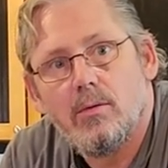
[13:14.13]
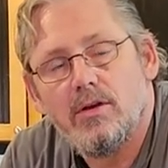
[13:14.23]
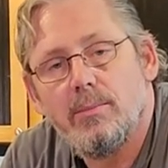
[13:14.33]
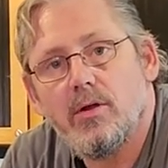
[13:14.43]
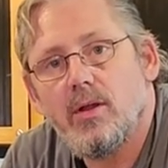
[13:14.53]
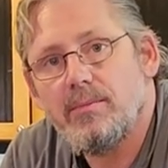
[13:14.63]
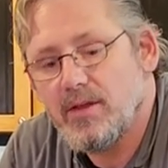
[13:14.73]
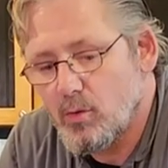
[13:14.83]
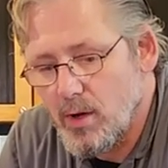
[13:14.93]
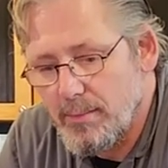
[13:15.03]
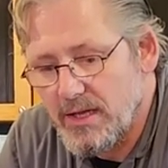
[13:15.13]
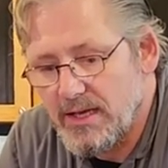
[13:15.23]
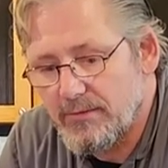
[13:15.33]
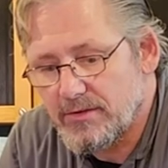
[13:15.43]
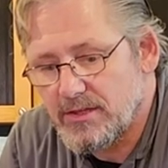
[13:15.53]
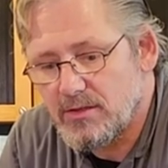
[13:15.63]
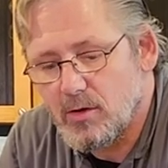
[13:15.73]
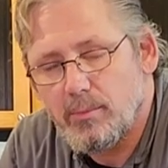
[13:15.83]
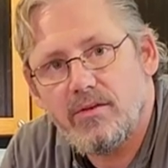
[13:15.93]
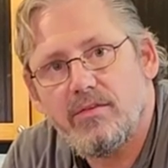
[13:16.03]
When you build up the equipment and everything,
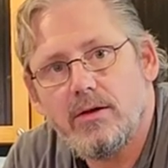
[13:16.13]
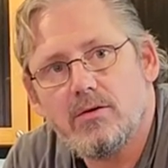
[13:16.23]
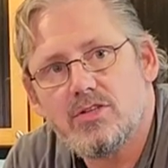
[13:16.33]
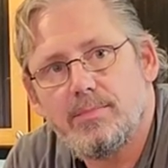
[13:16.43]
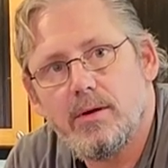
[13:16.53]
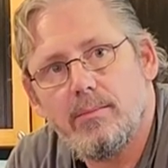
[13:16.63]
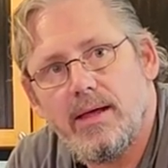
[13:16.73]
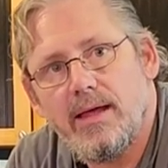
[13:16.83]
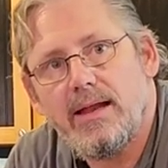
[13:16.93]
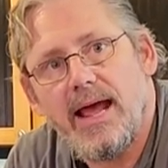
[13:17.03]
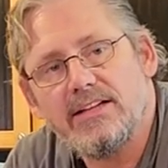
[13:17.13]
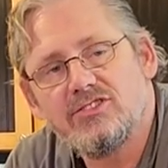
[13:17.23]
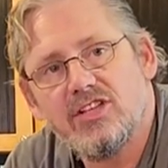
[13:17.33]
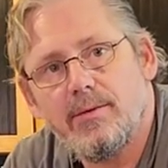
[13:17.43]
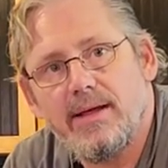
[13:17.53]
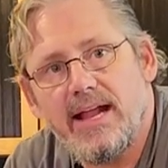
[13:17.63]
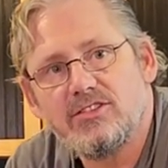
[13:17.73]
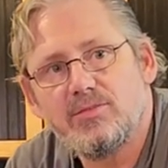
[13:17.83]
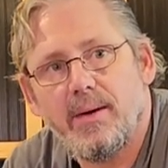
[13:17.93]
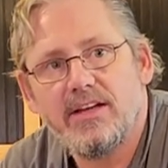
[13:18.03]
don't be afraid to experiment, add cinnamon,
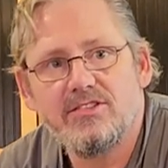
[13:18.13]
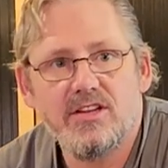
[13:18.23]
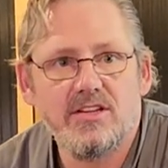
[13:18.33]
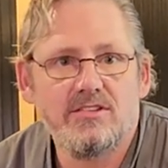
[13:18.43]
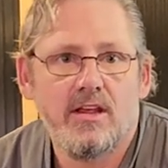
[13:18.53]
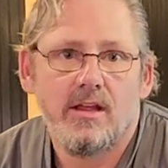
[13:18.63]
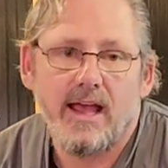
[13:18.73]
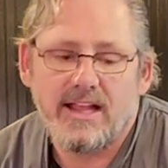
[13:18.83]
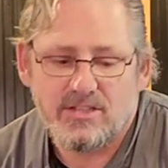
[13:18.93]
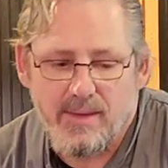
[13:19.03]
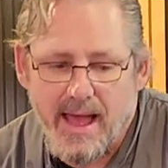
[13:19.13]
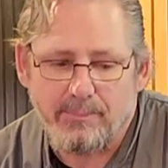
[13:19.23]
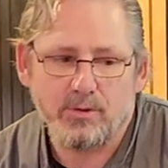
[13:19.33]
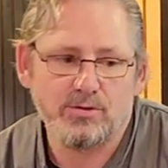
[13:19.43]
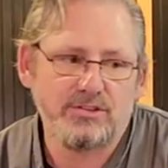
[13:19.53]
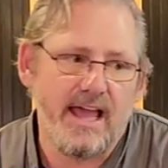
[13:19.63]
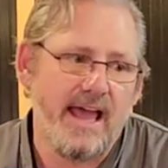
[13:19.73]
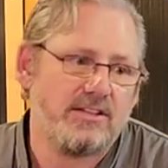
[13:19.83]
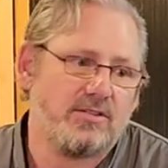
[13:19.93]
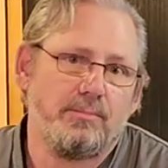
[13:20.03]
add spices, add some apples,
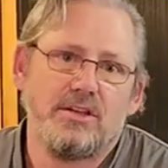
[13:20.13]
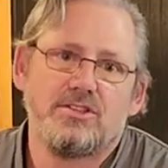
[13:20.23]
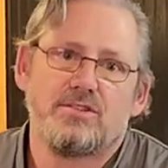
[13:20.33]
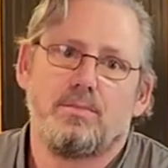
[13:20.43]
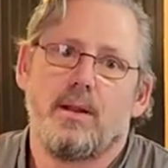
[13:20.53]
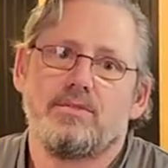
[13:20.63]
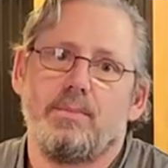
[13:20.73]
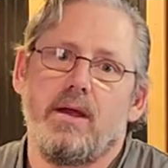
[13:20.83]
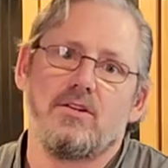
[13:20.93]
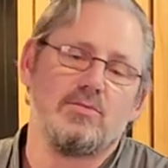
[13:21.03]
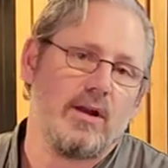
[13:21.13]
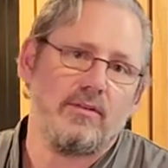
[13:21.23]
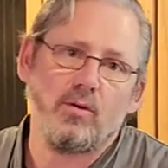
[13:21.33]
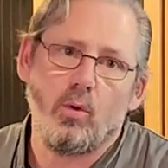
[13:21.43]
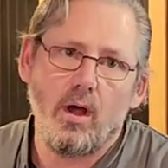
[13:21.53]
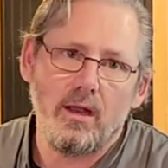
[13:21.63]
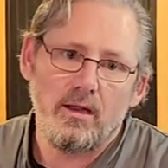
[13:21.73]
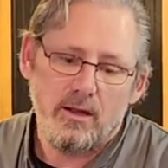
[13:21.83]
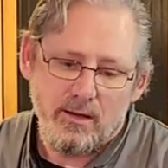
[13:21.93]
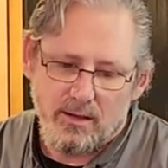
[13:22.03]
add some peaches, plums, pears, whatever you
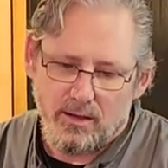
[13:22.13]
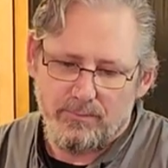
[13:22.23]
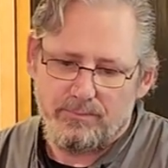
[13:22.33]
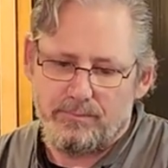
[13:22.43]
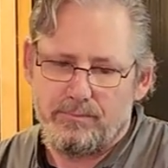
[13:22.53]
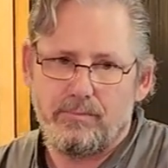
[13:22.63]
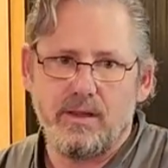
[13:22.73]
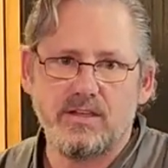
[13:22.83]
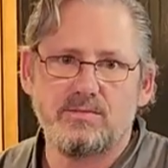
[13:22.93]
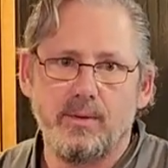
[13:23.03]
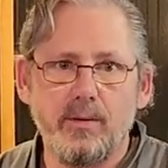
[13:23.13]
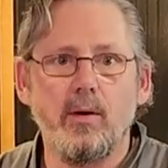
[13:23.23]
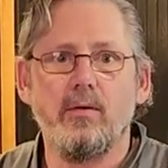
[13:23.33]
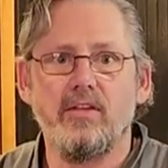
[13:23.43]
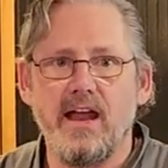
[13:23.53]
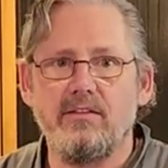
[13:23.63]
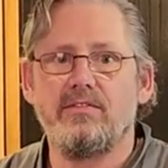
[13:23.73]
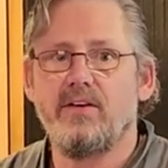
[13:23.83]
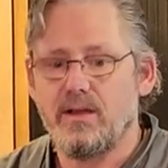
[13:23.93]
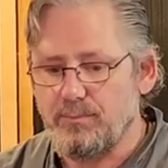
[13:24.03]
want. Um, experiment with it, have
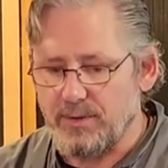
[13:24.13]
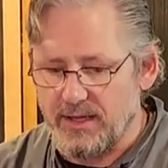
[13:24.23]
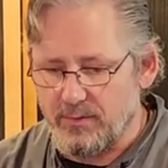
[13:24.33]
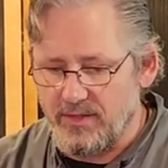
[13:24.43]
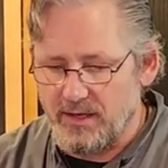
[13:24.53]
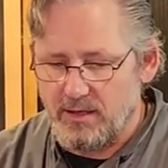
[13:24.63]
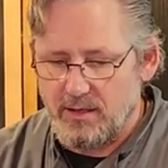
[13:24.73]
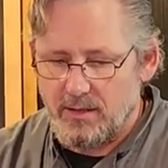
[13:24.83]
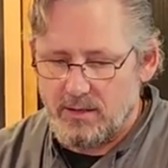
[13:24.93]
fun, play with it.